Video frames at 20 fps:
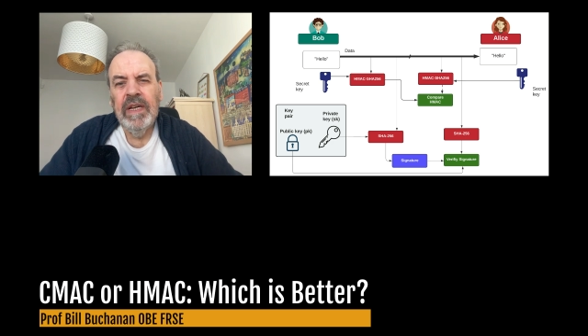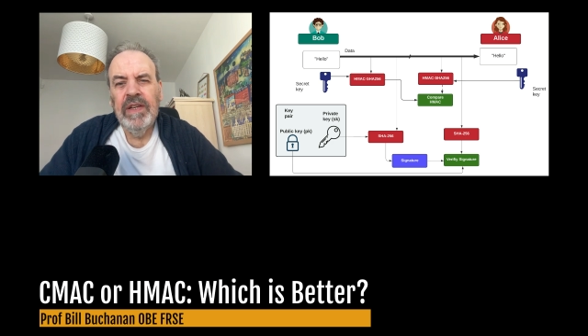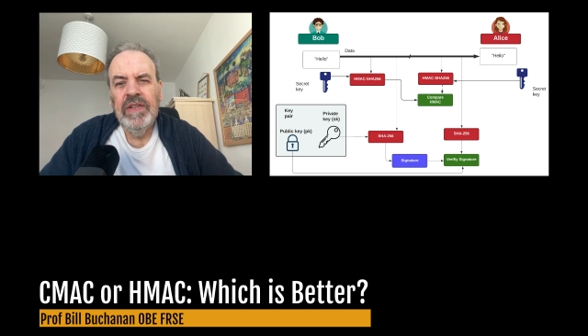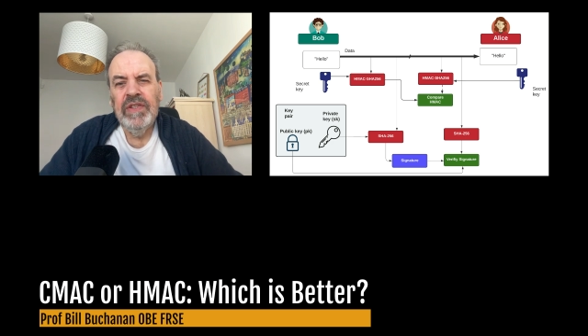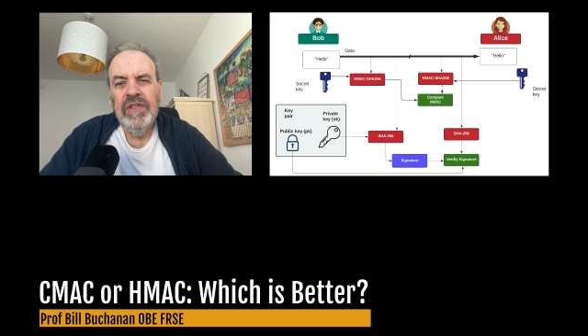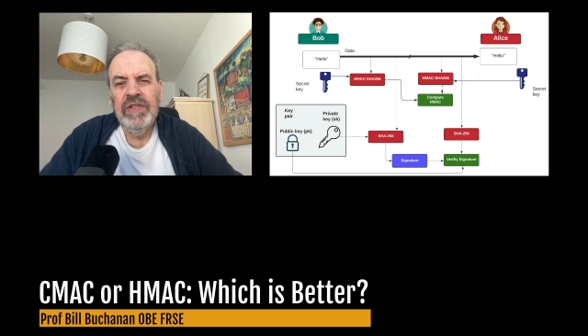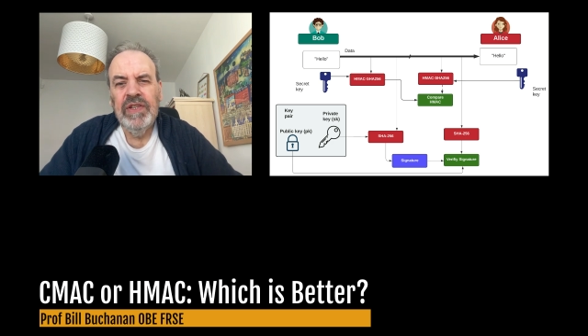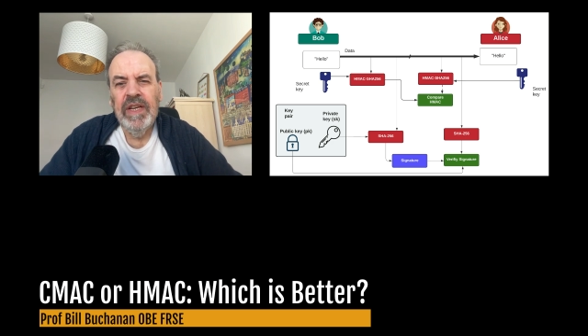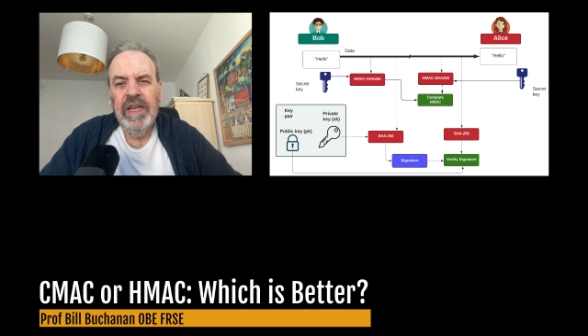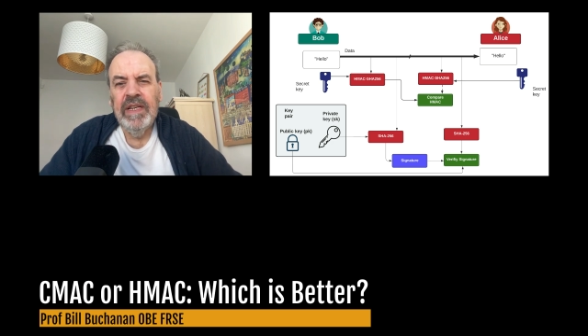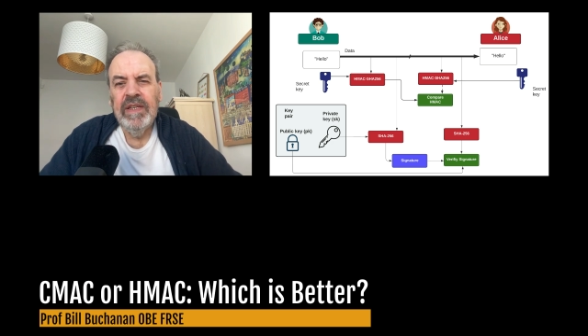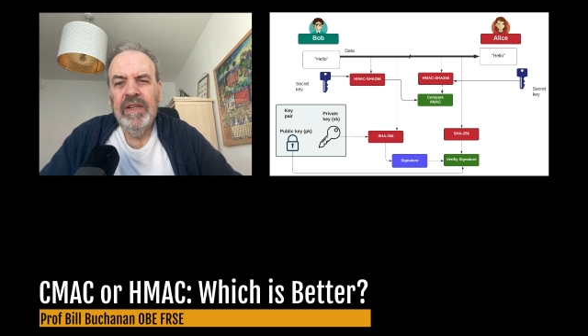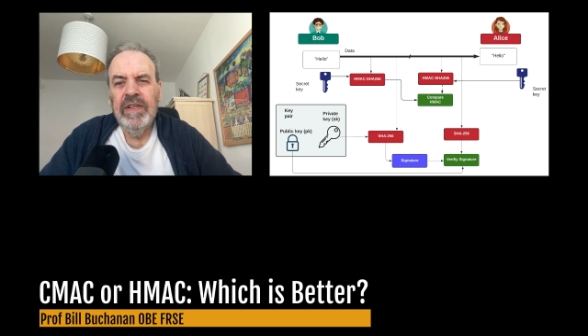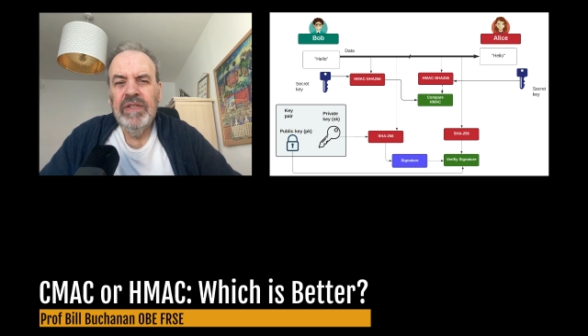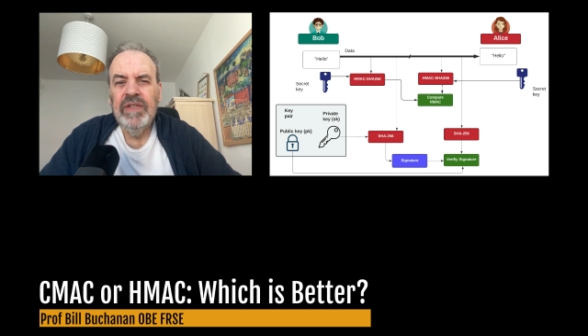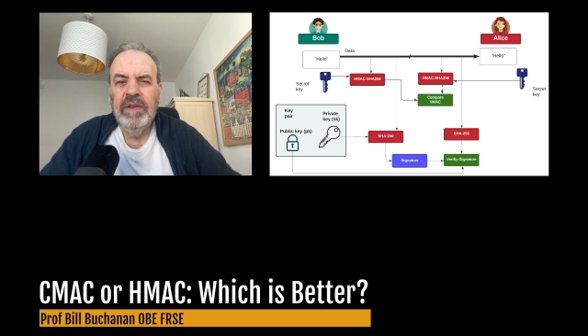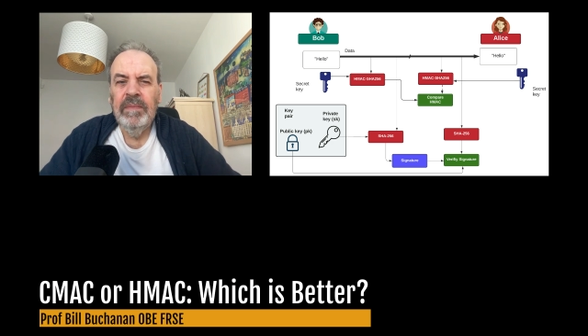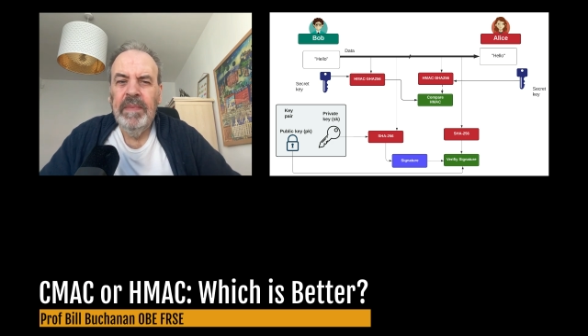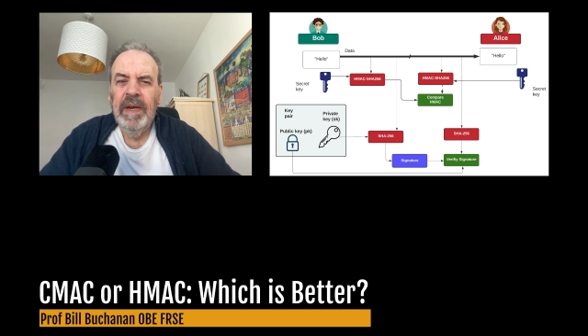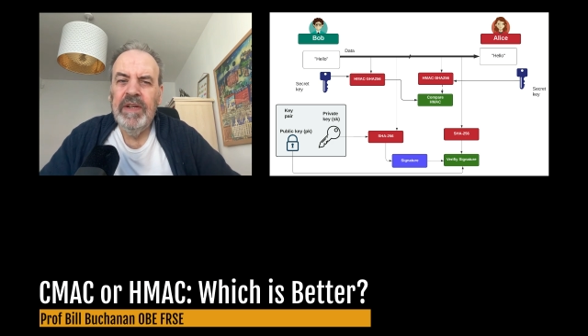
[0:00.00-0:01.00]
a shared
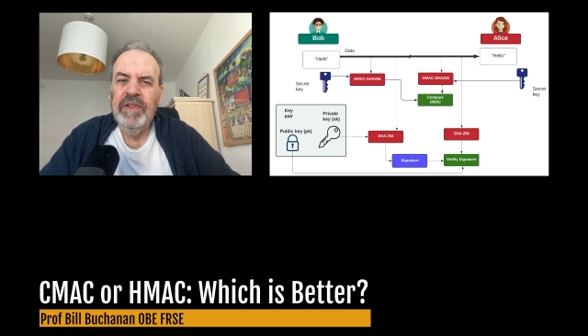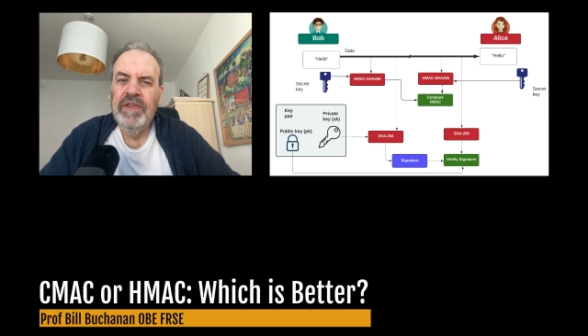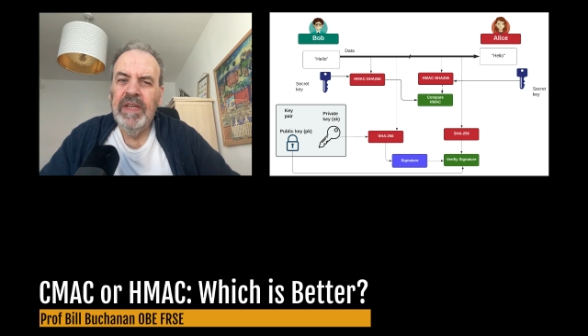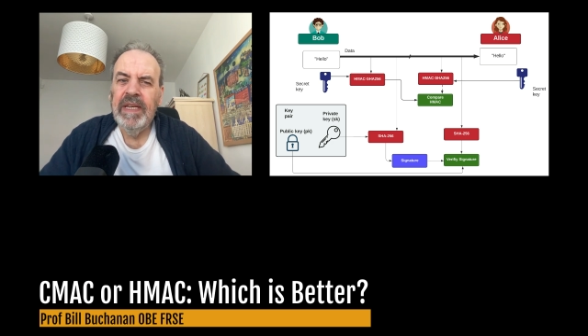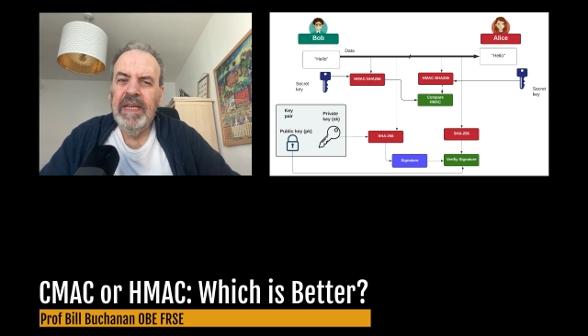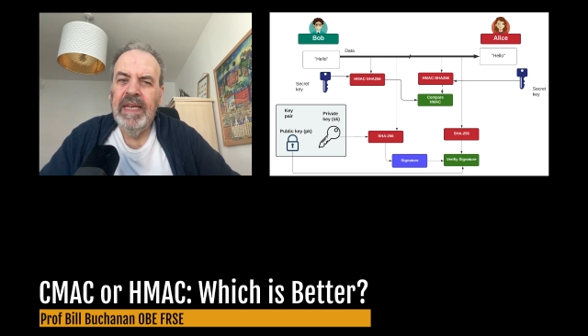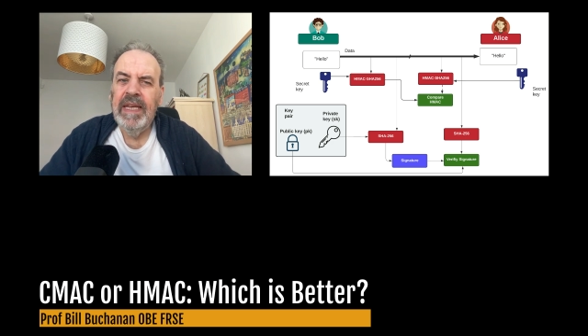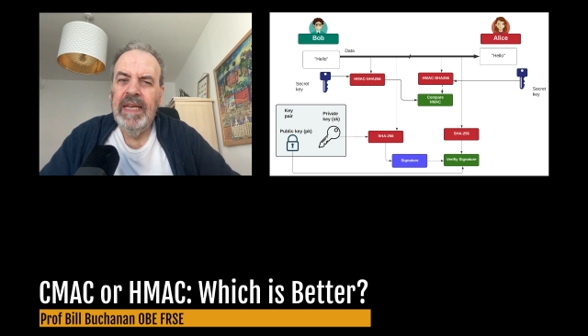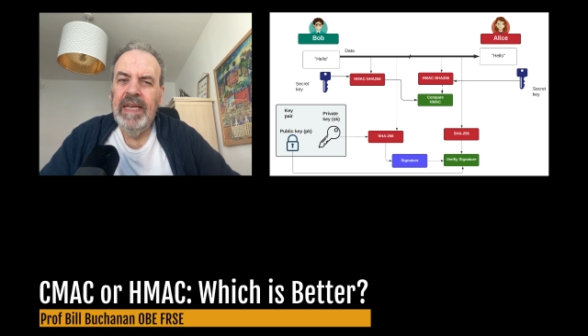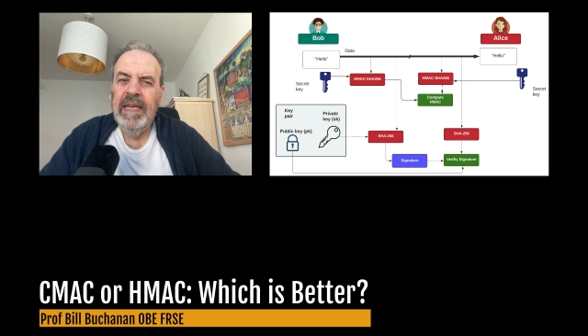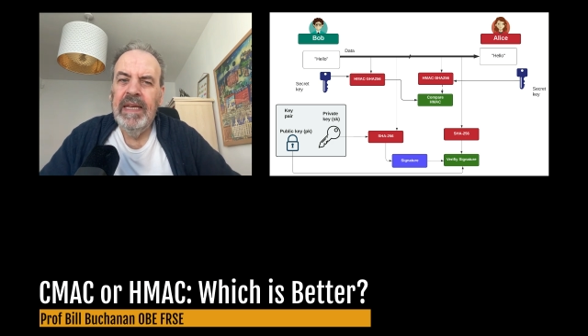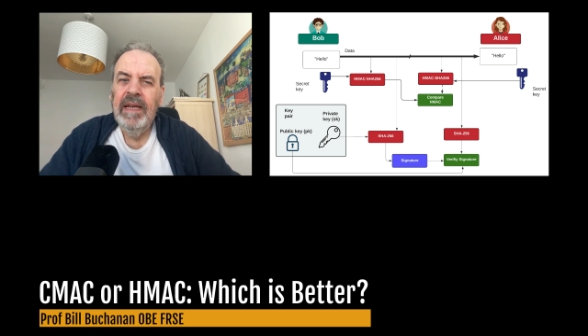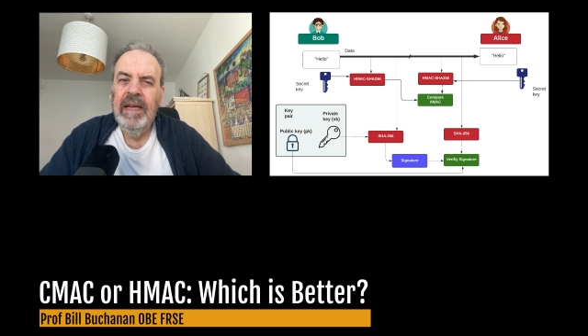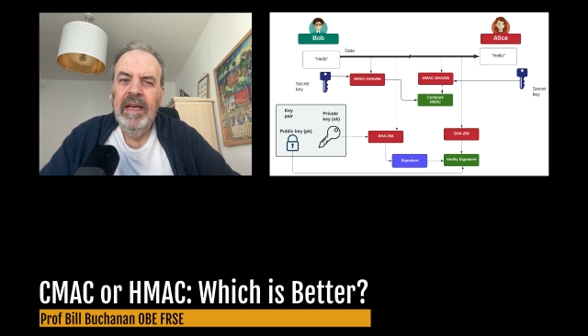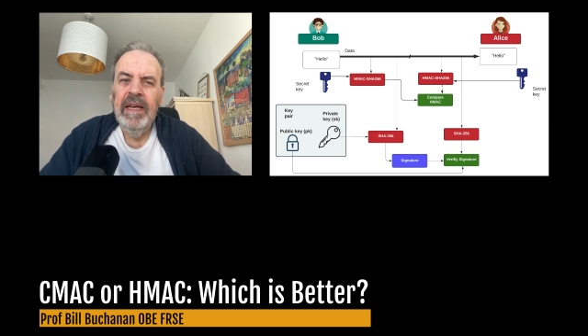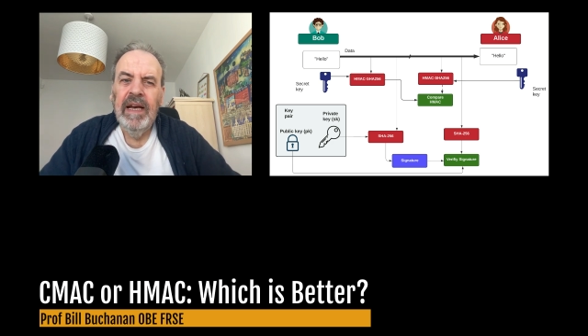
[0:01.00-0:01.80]
symmetric key,